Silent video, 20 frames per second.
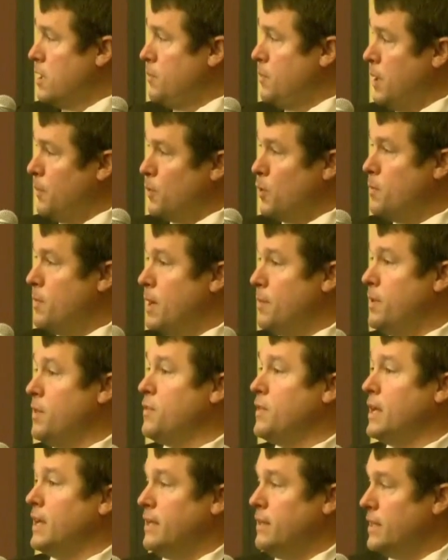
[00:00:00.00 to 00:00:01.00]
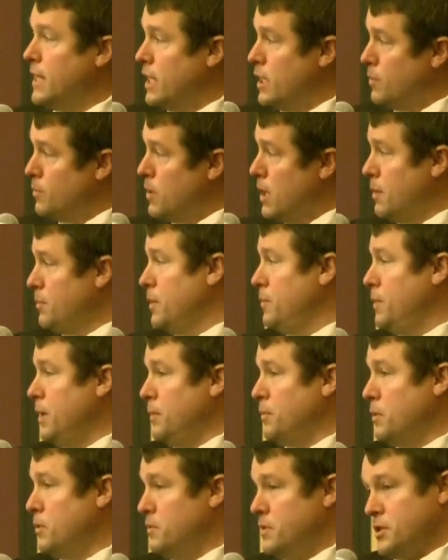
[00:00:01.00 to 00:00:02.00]
People who may be thinking that are probably
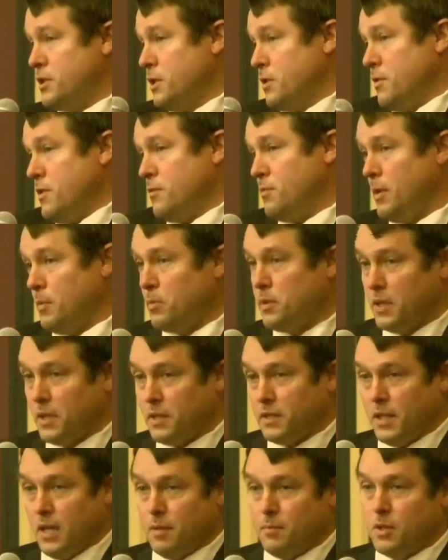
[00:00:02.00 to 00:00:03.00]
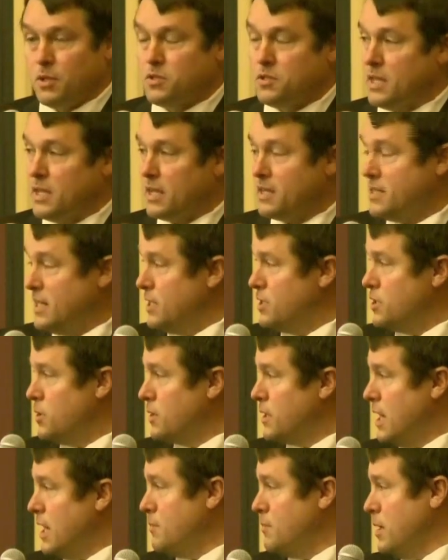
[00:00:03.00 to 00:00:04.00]
people who disagree with me politically on most things. That's
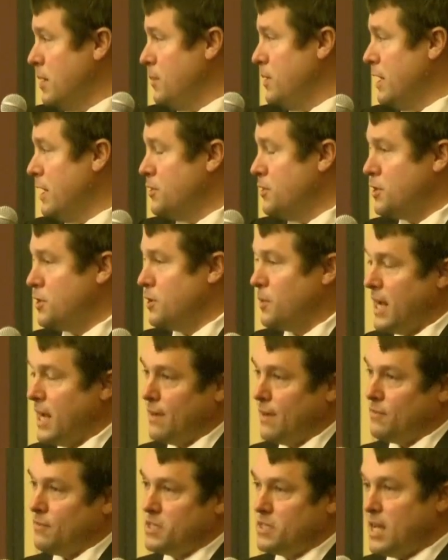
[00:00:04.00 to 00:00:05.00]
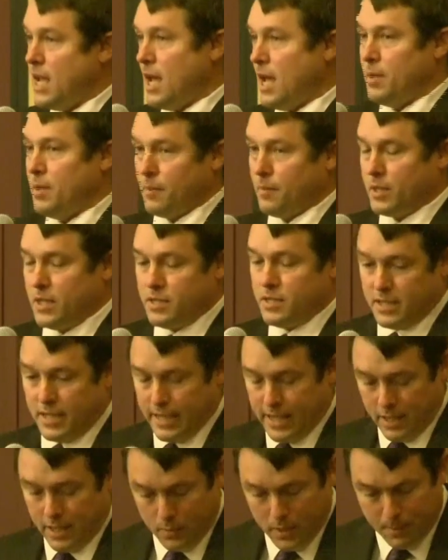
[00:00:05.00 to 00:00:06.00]
okay. Maybe you're not interested in what I have to say, but I'm going to say
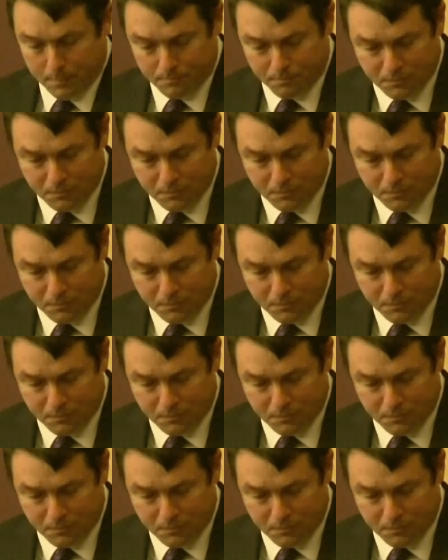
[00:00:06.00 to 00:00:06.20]
it anyway.